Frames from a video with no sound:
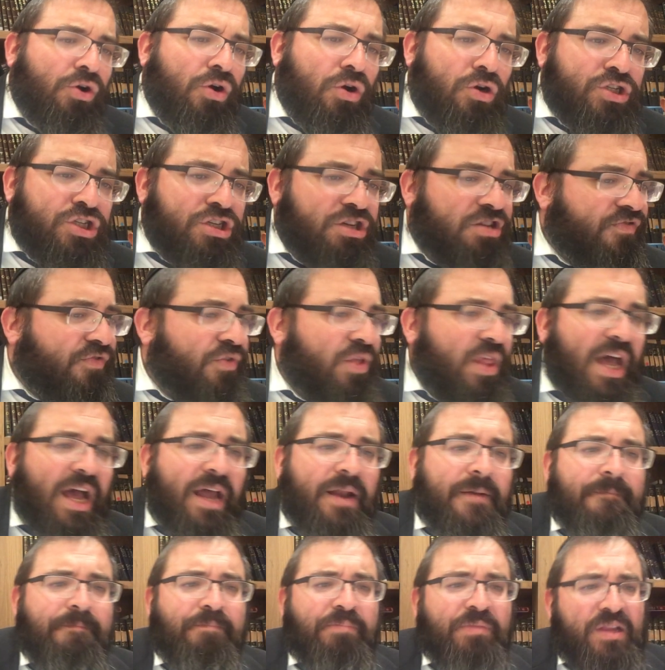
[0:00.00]
choshesh for
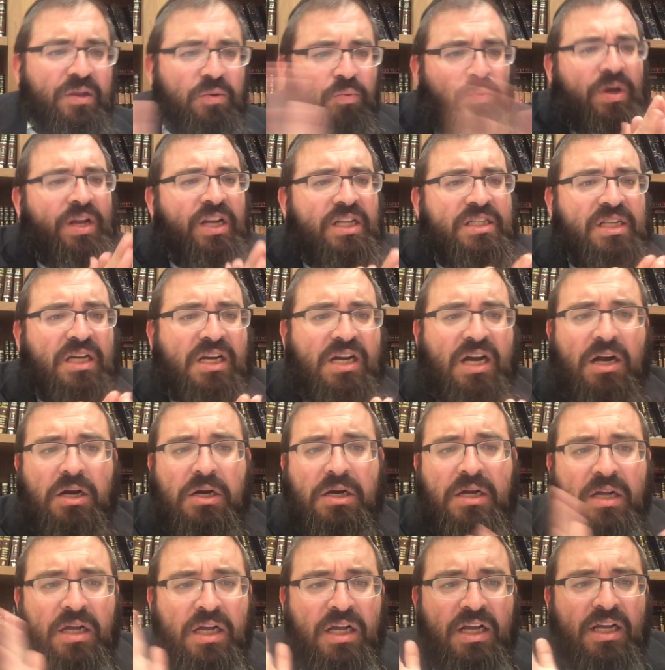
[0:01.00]
that when it's a
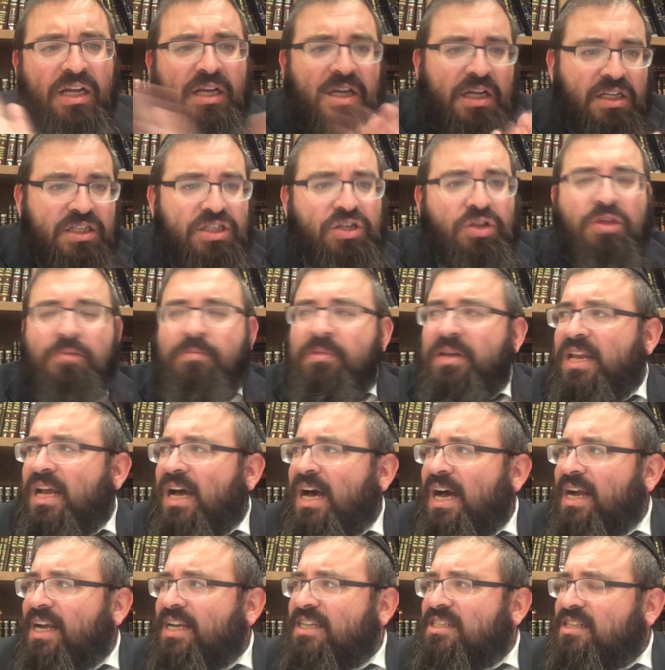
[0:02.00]
kara. So the
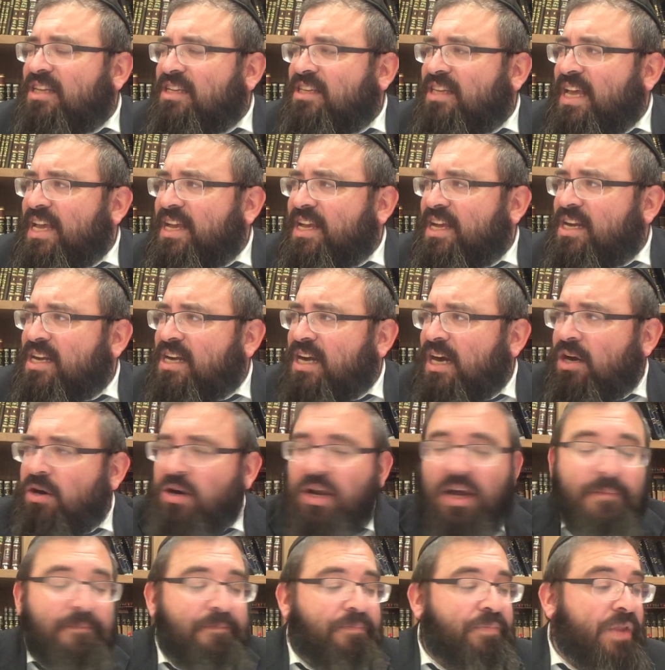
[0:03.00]
minhag is to take a
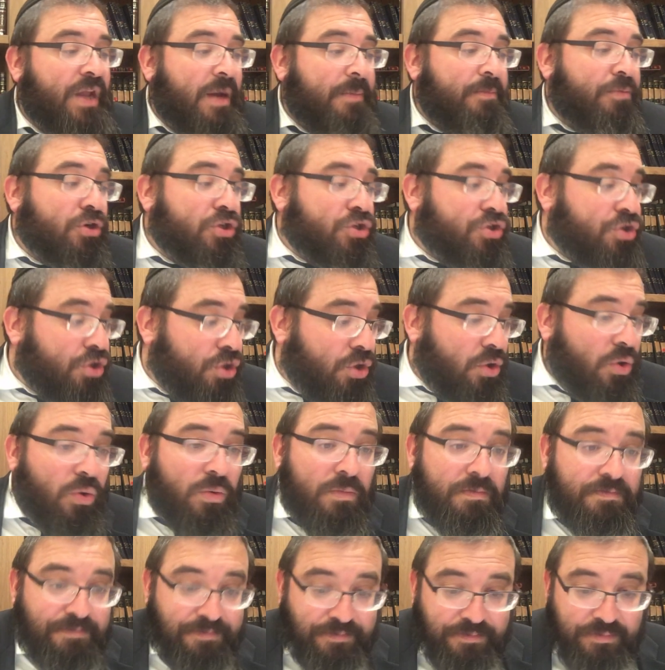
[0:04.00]
kara. Number two
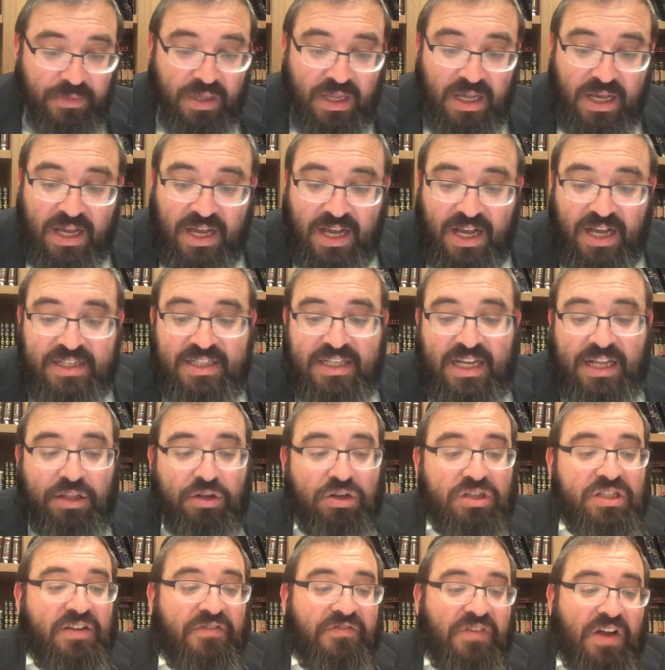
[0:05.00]
is that
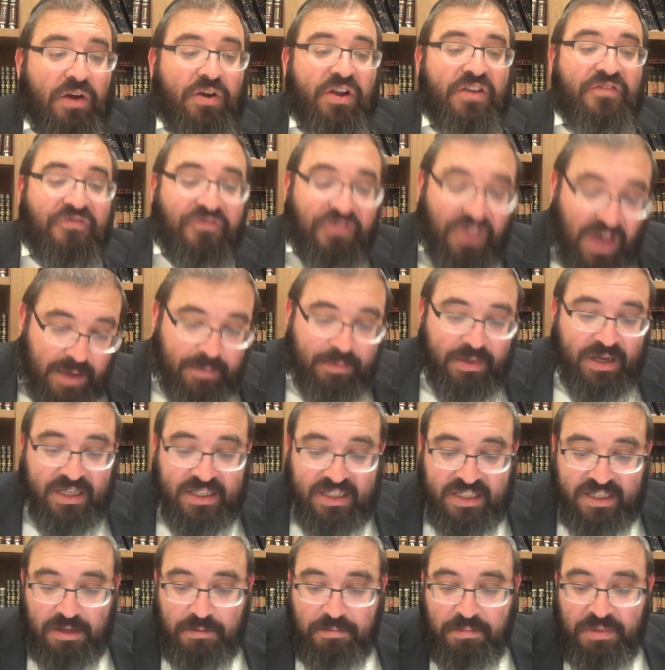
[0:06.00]
there's a very
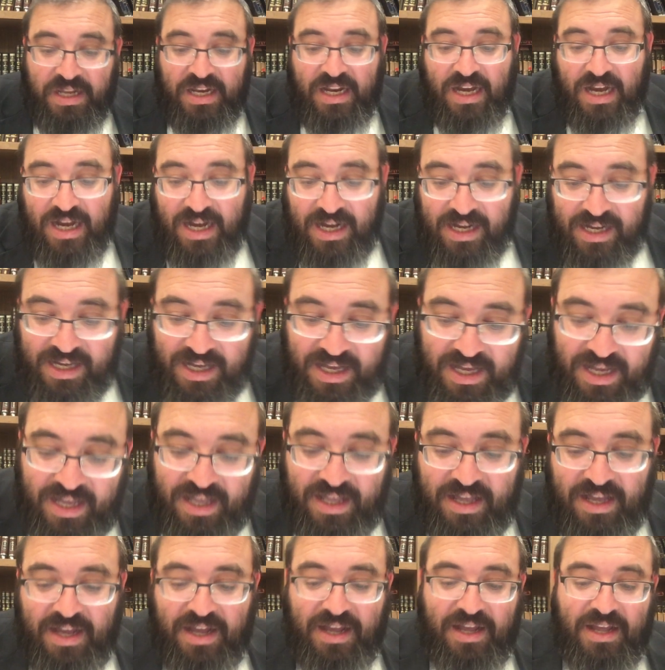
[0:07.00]
famous minhag
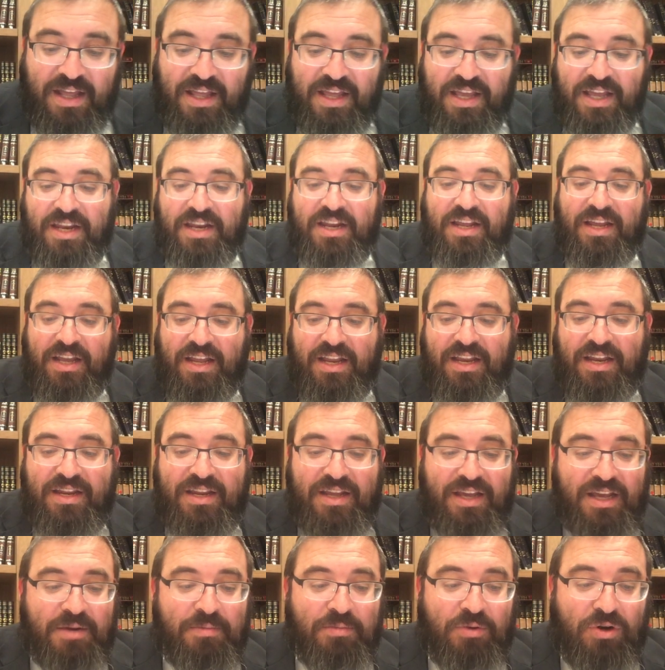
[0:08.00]

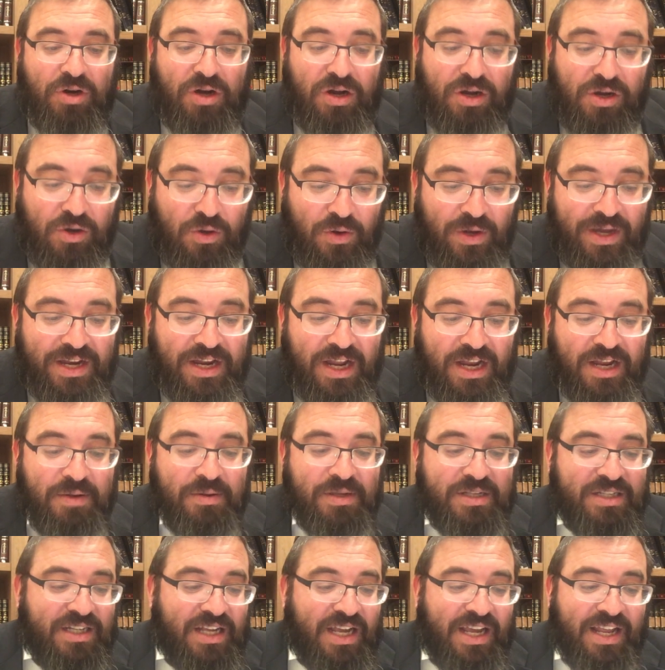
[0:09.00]
in Morocco, in
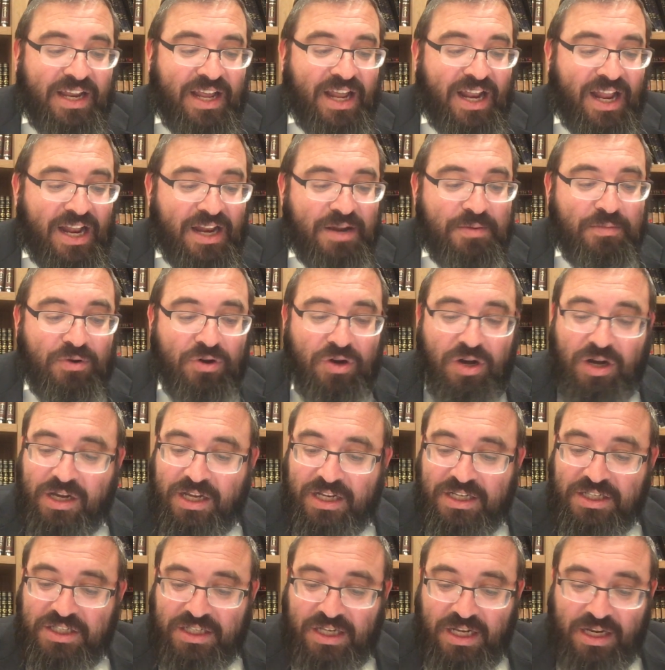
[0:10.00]
any
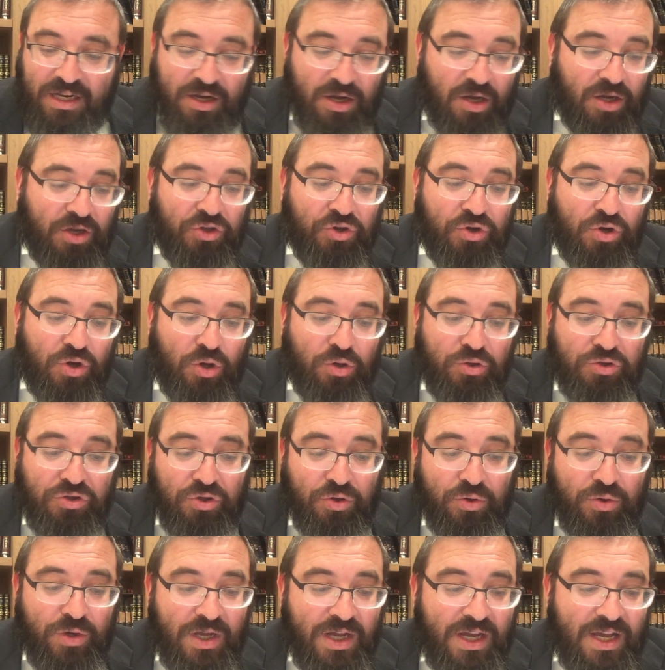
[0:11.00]
Moroccan synagogue you go
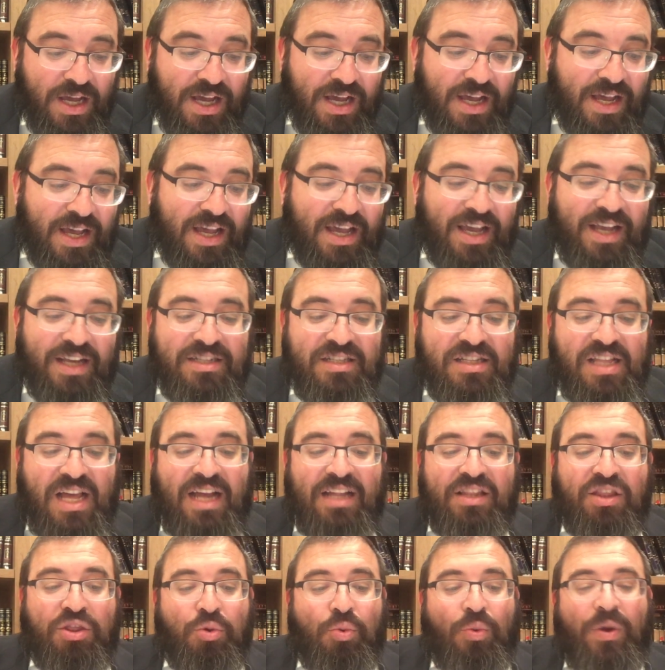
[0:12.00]
to, is
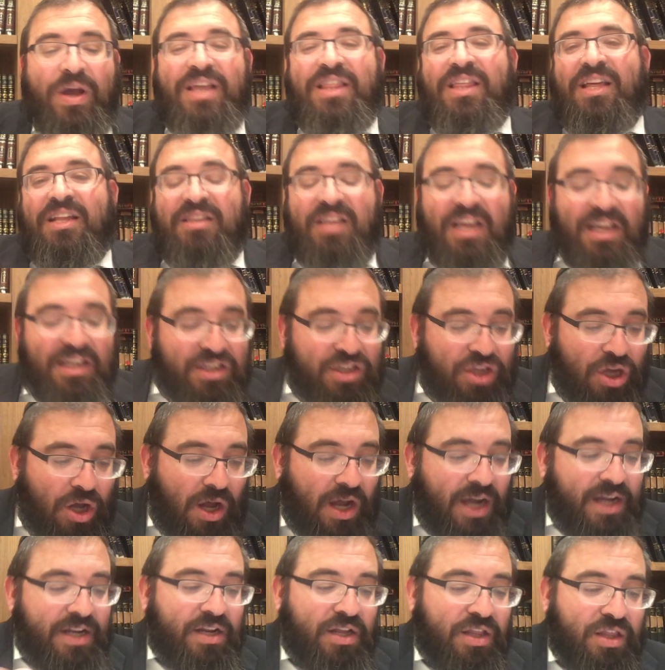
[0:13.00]
that the way that they
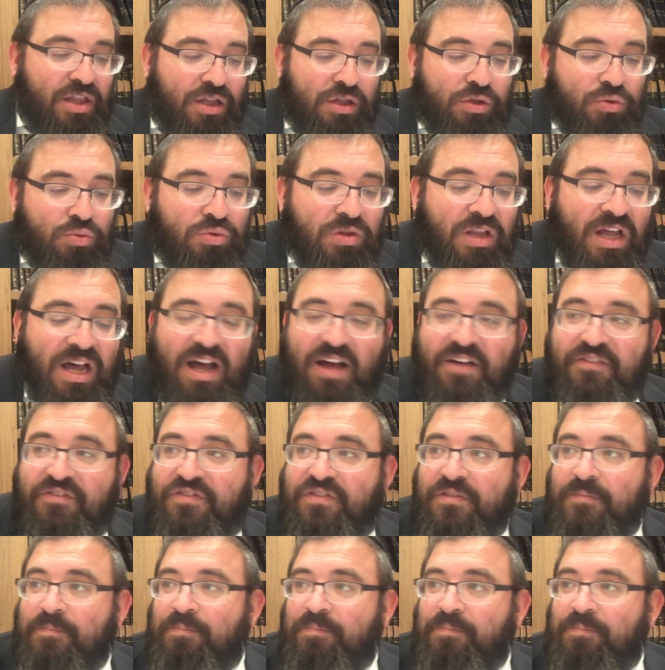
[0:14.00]
tied the lulav